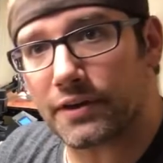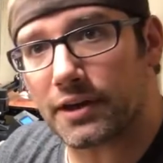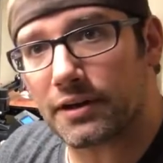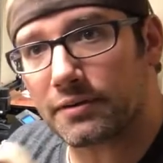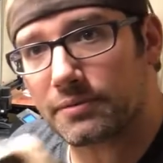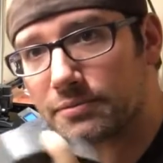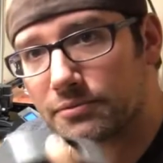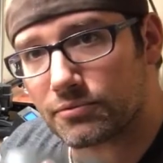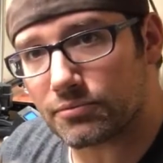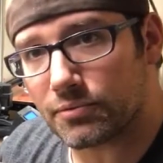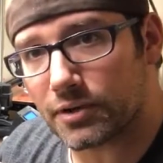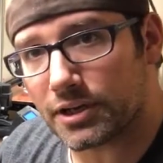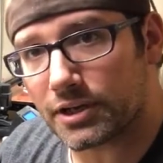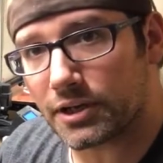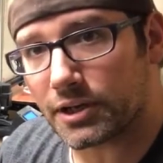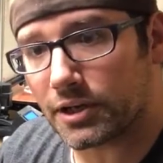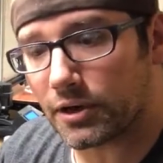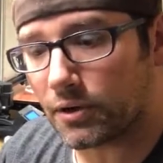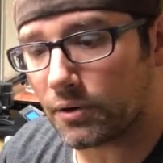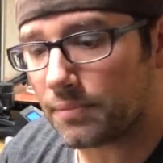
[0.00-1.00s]
there, ready
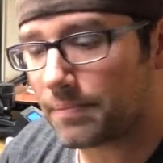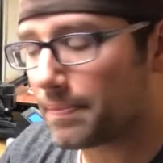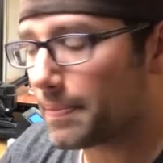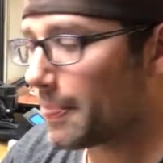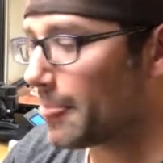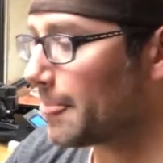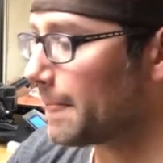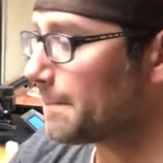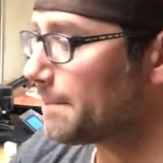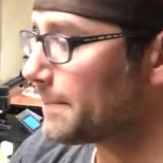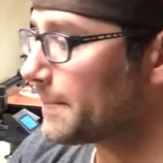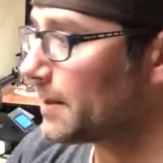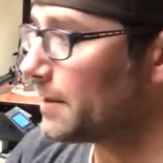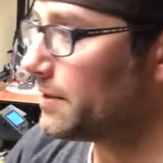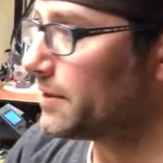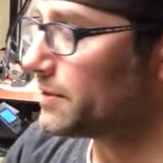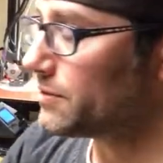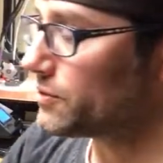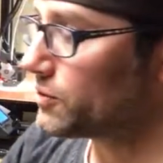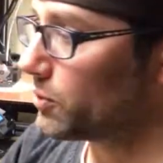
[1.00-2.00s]
to go.
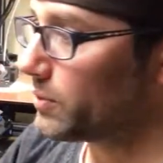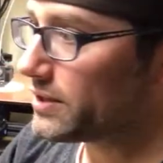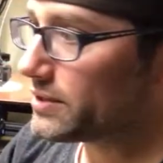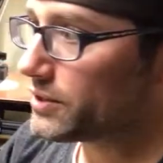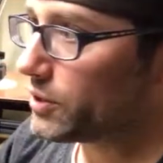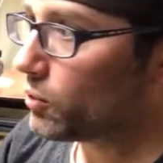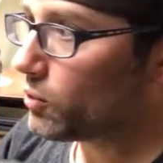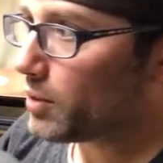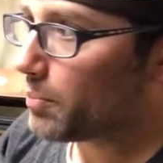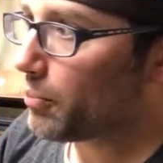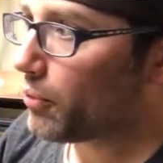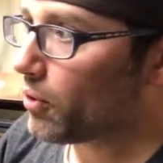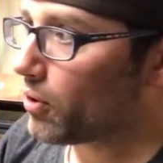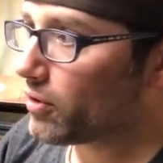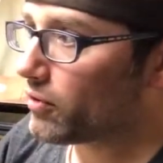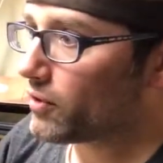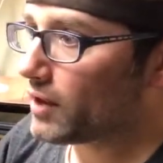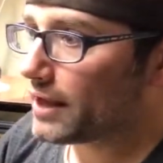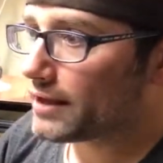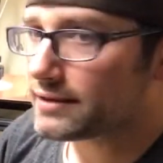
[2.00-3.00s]
So as the only
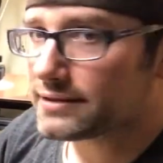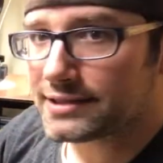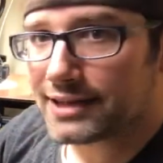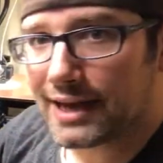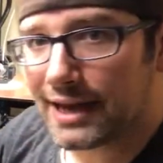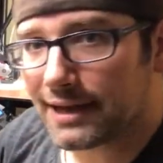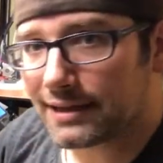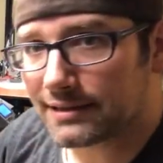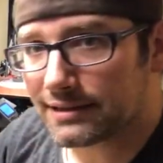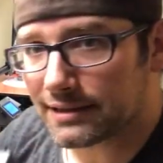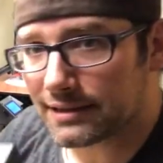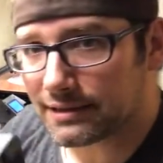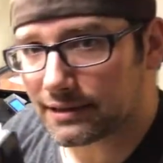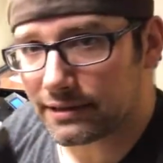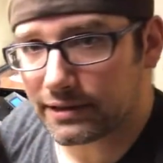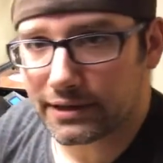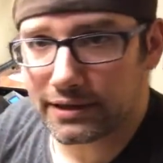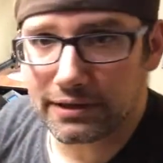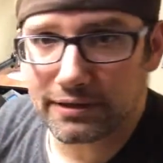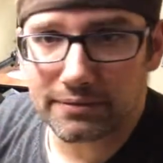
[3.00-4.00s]
part that
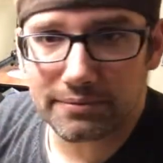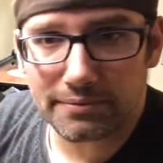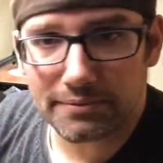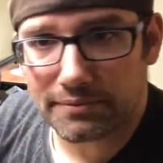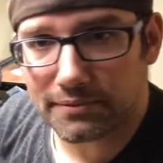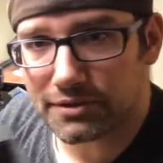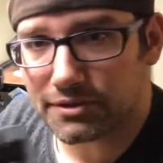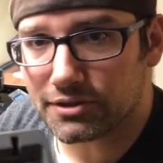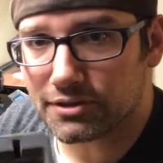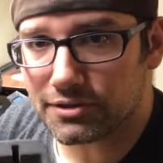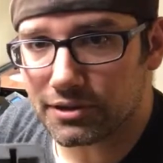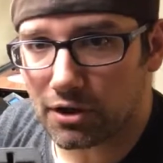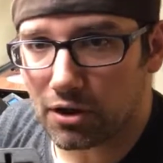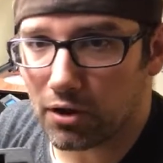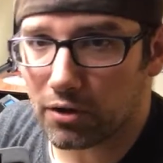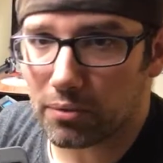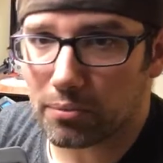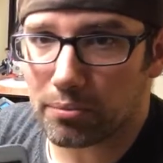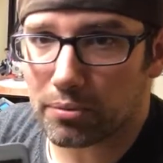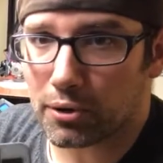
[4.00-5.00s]
technically, let's just
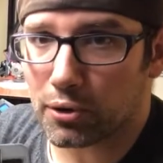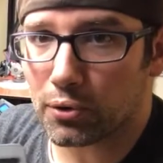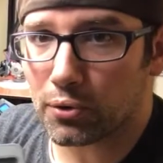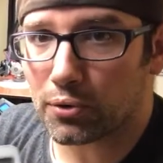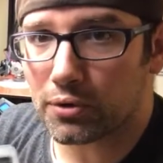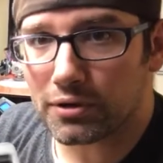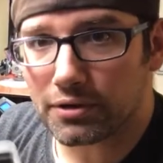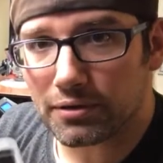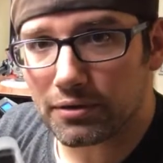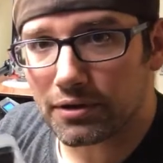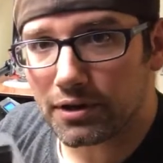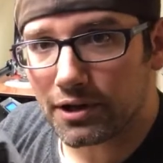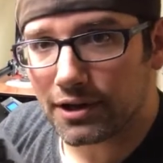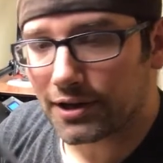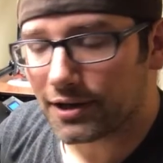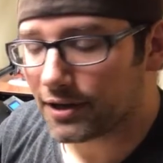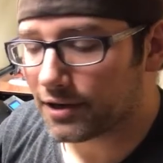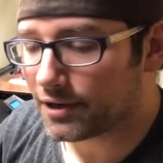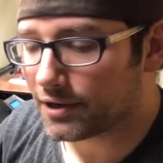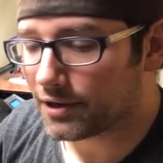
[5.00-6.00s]
call it broke,
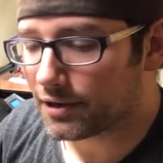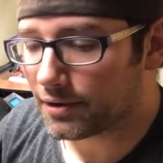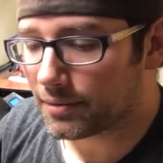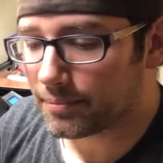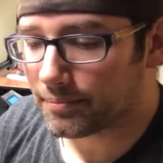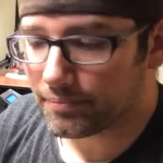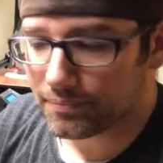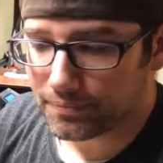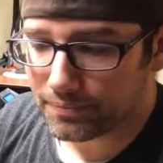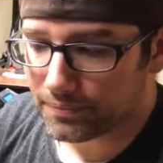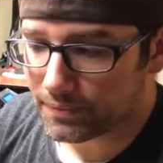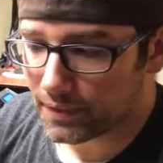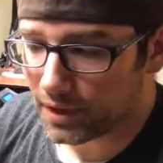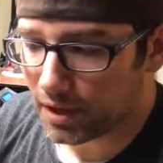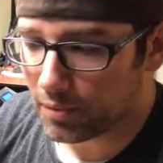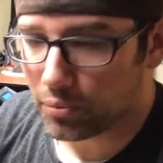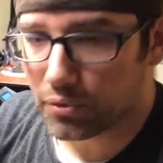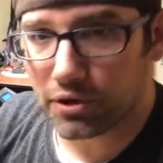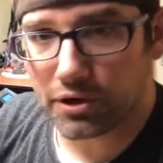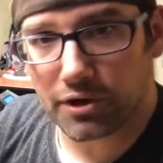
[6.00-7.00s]

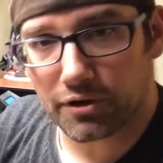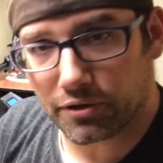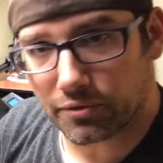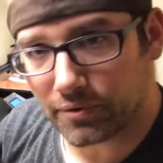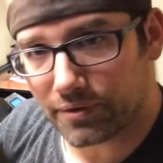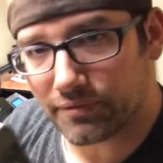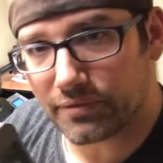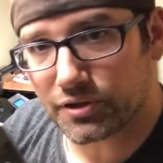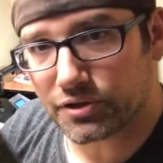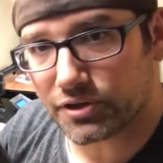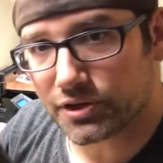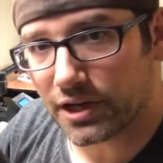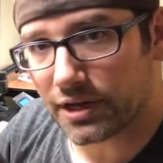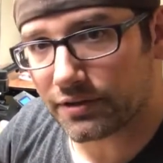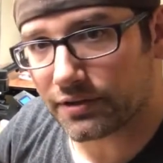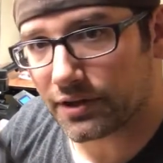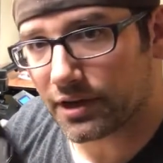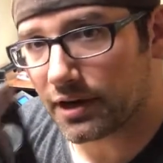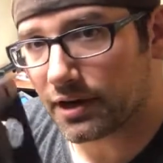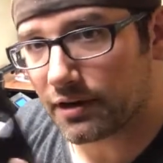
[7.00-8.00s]
I put another revision
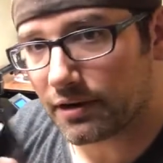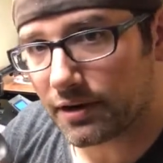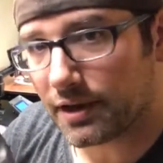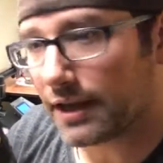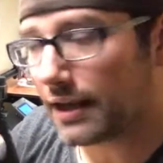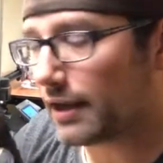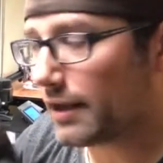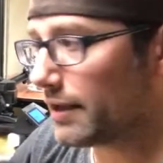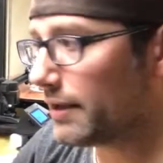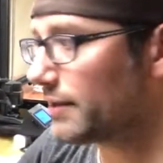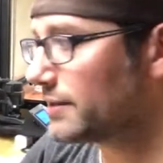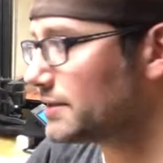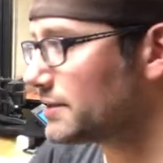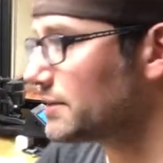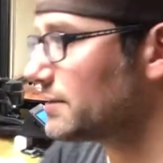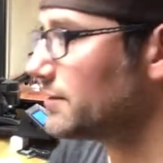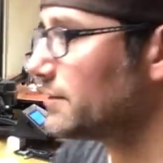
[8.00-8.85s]
out there, and